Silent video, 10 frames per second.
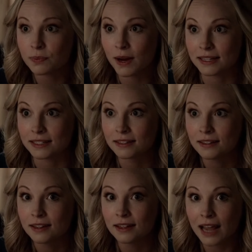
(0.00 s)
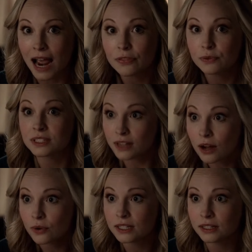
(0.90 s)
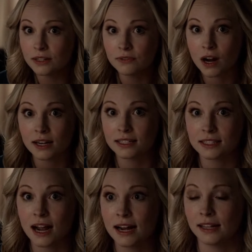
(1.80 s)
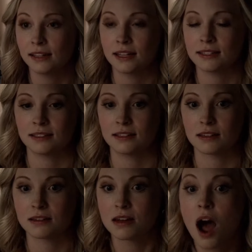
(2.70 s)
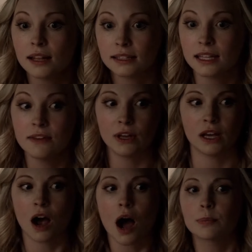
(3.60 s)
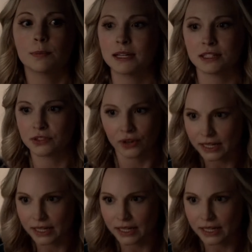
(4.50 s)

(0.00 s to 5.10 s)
right. Katherine is not going to leave Nadia's side unless not leaving compromises her